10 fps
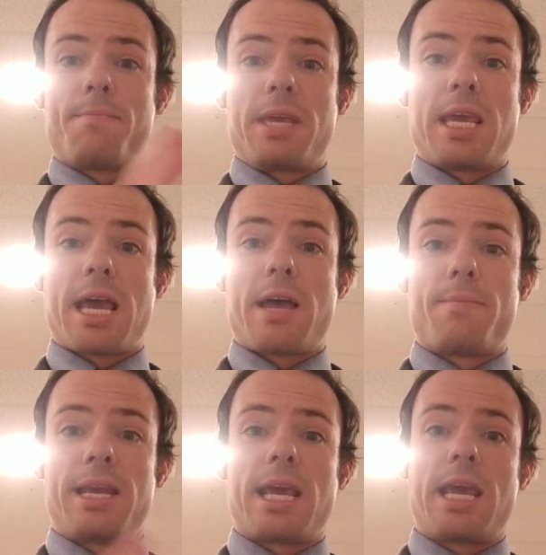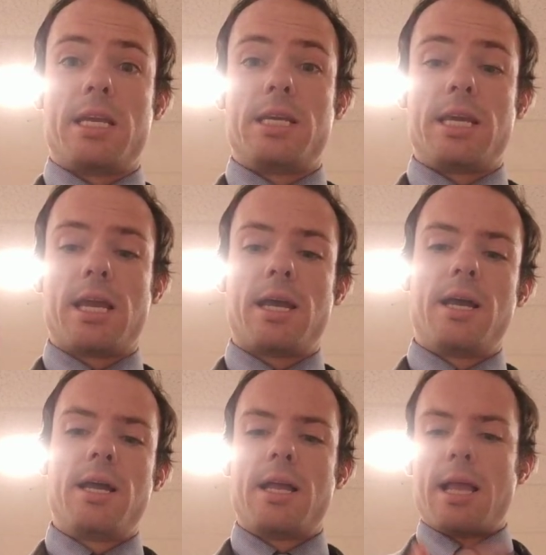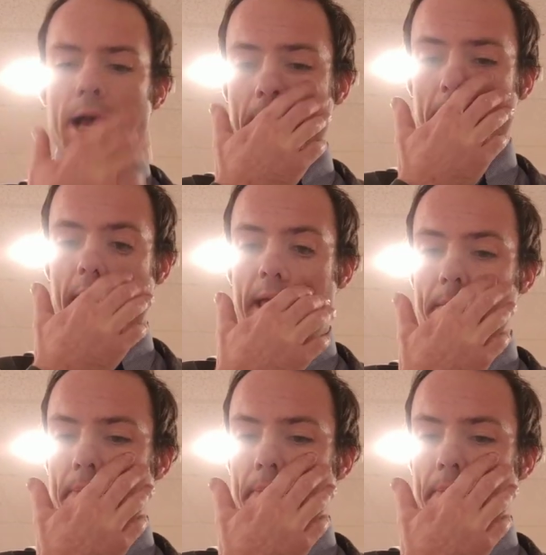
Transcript: BM, and AD.